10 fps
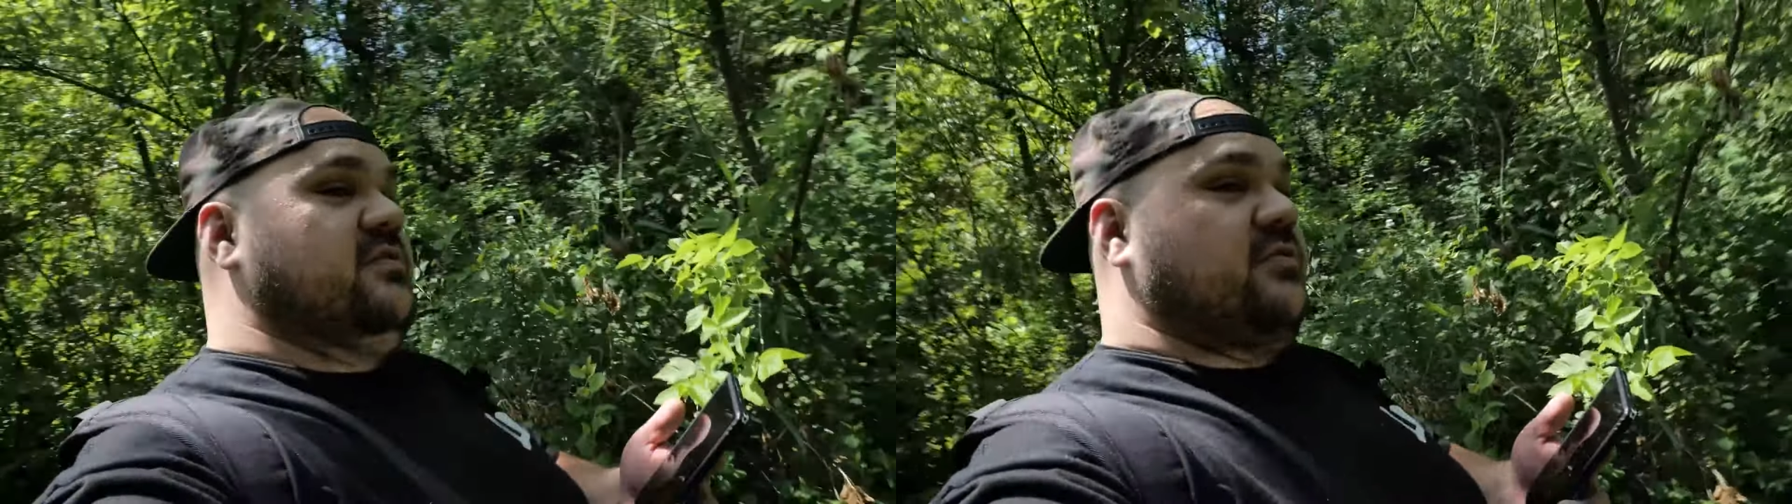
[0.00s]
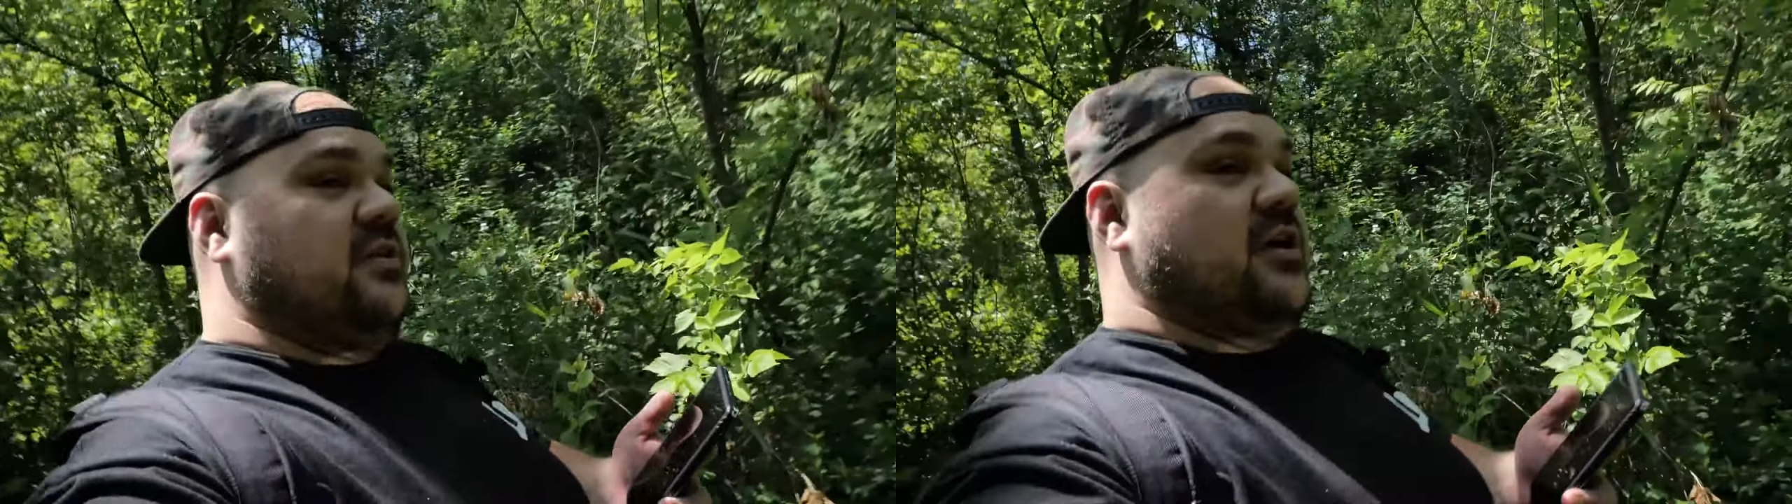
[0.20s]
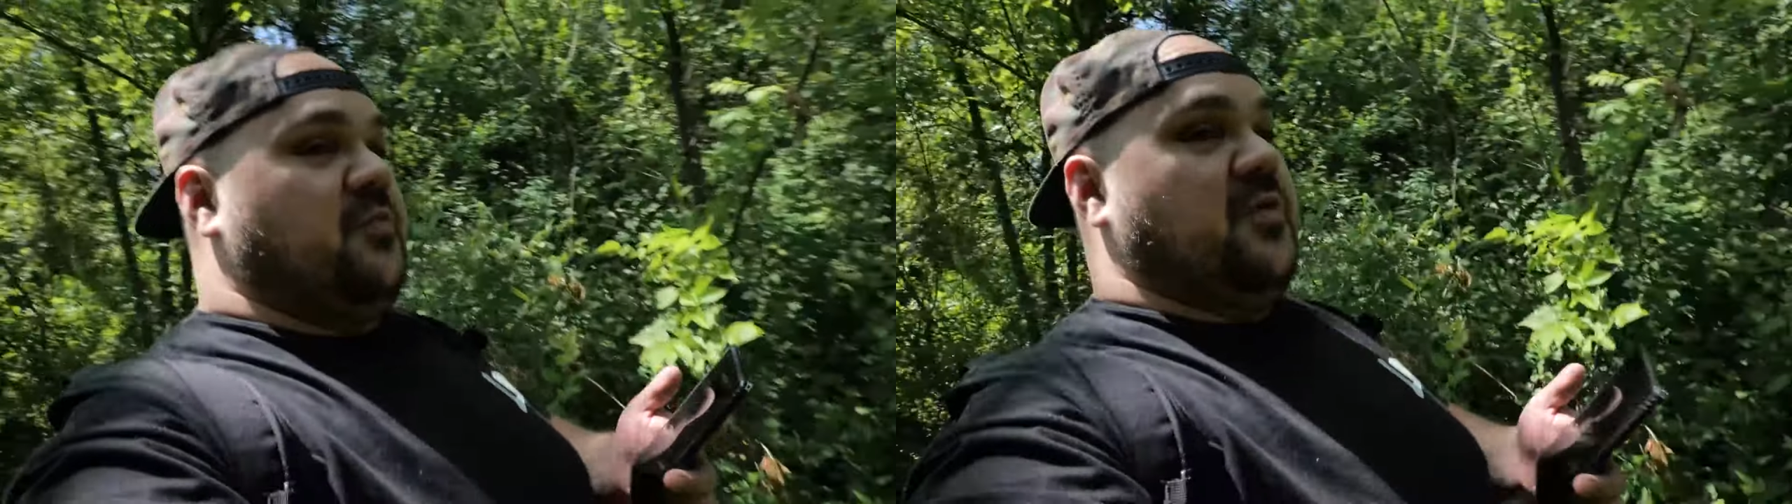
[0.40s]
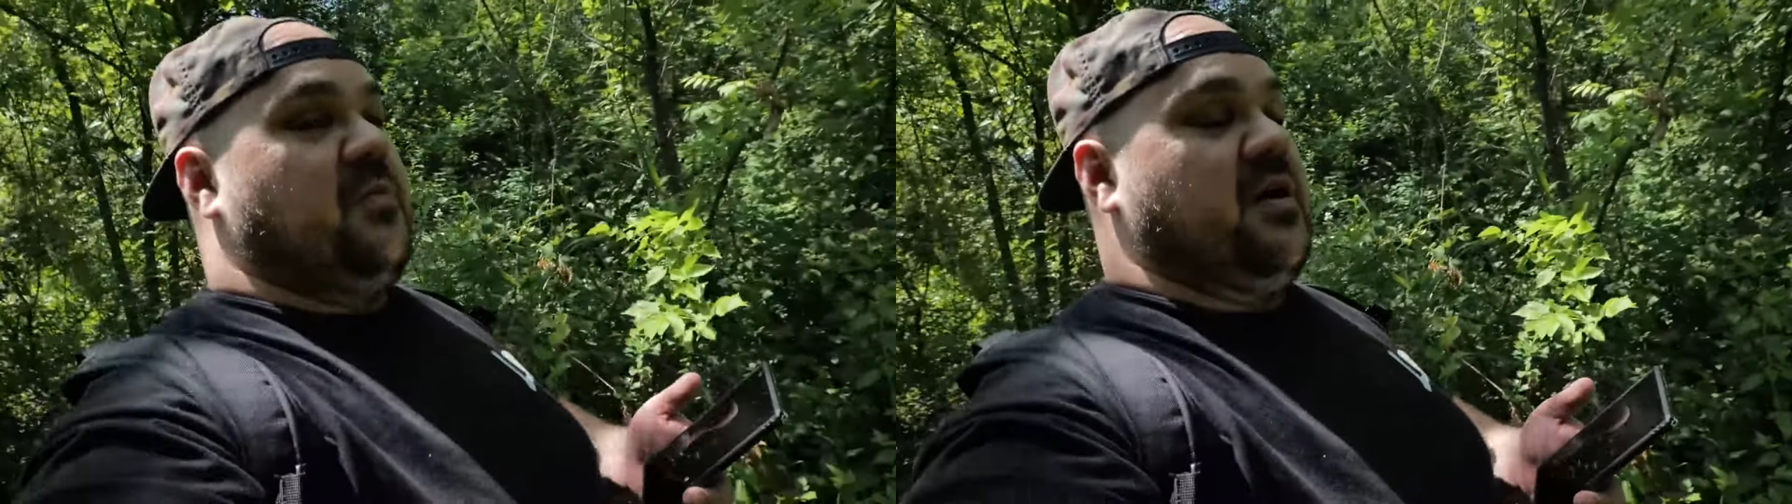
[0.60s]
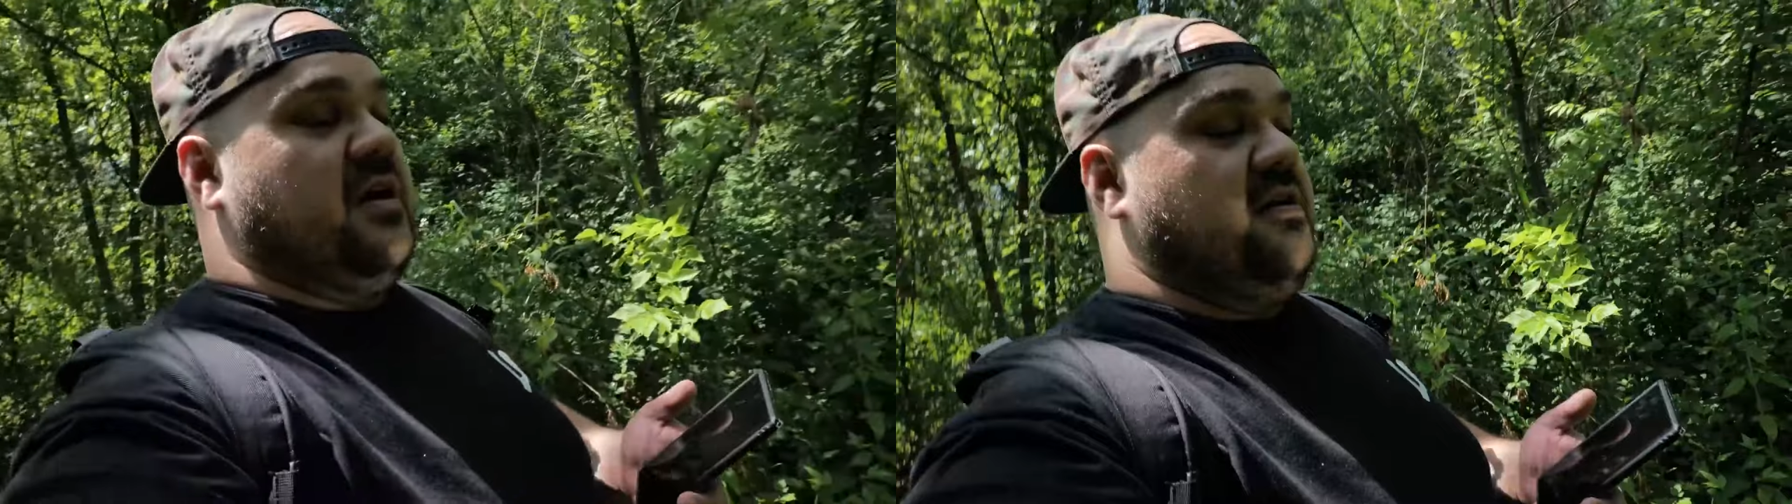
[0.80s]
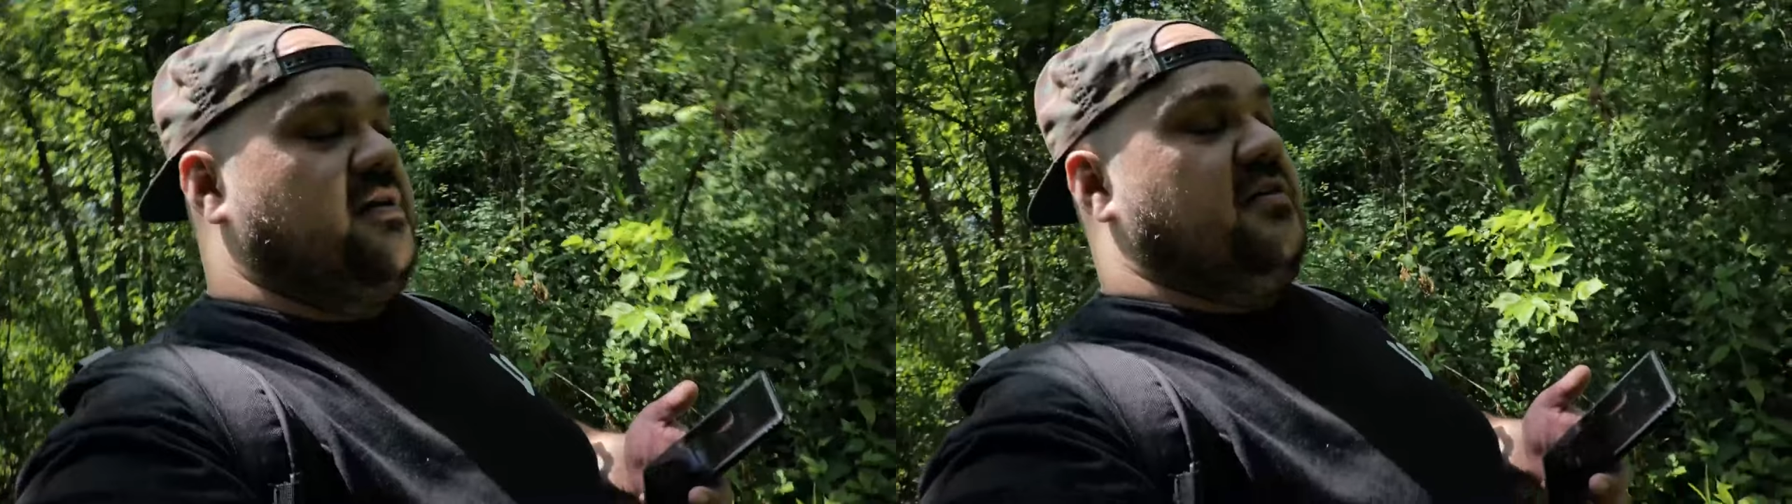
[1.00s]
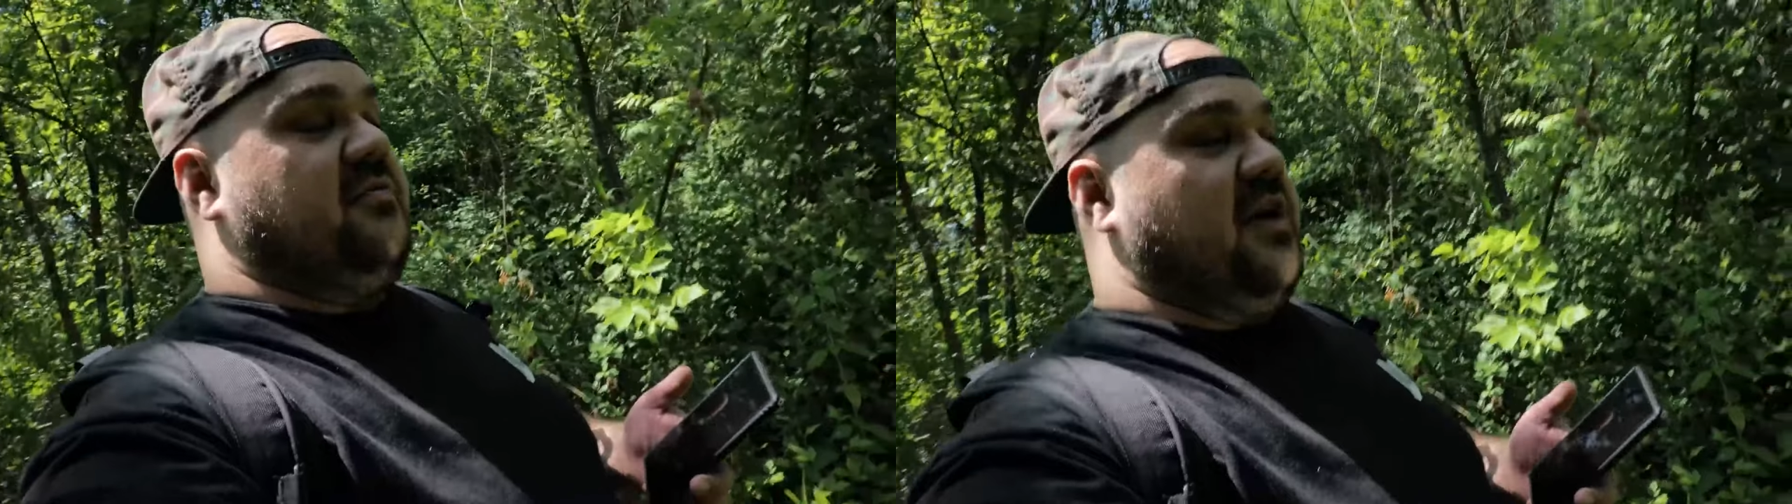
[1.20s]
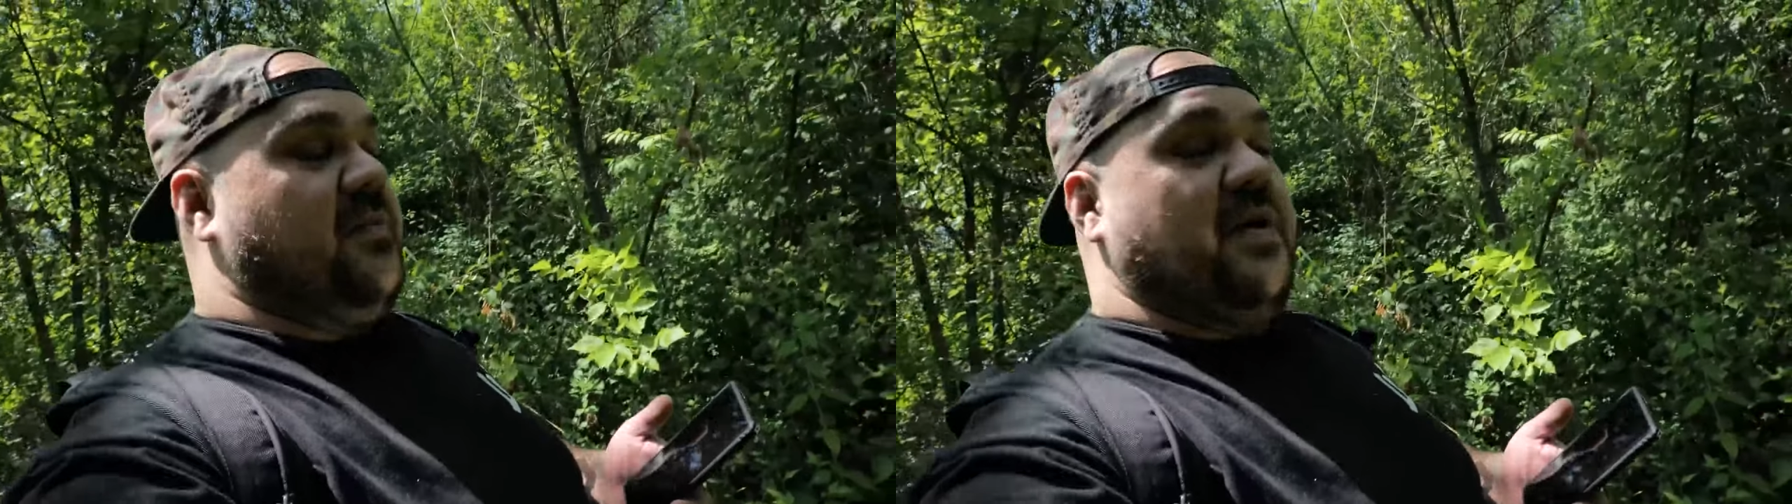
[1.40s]
for helping me
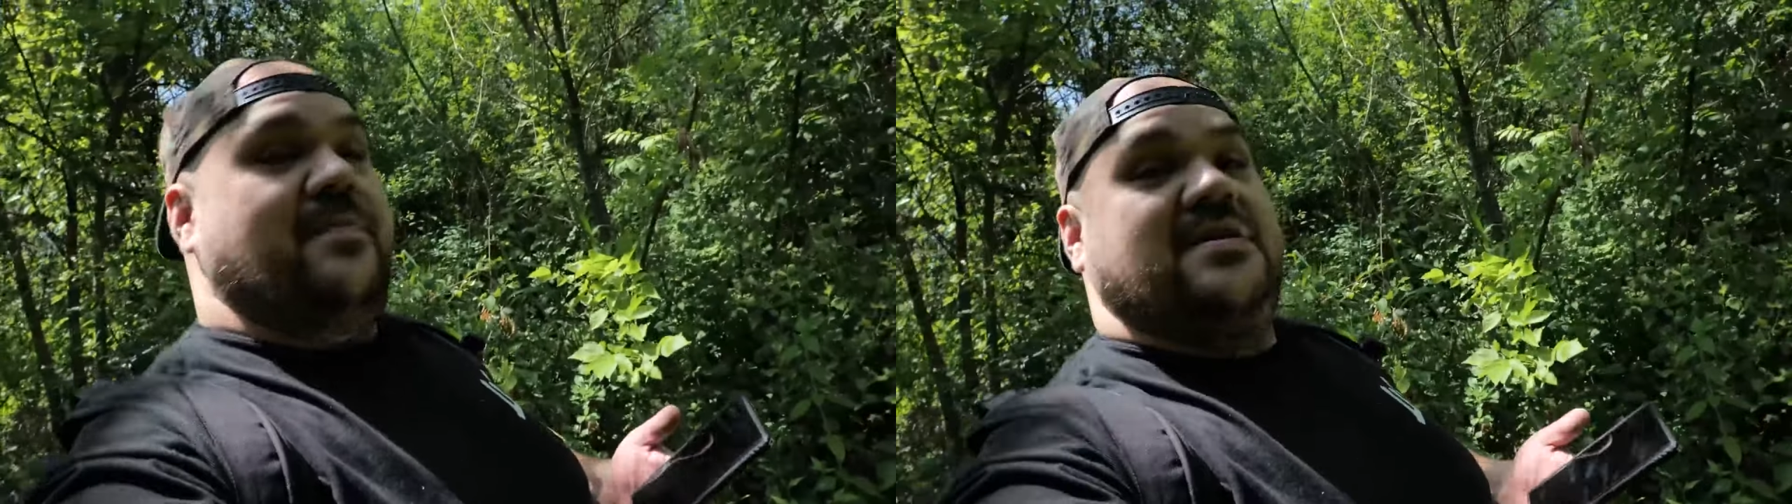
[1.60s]
find my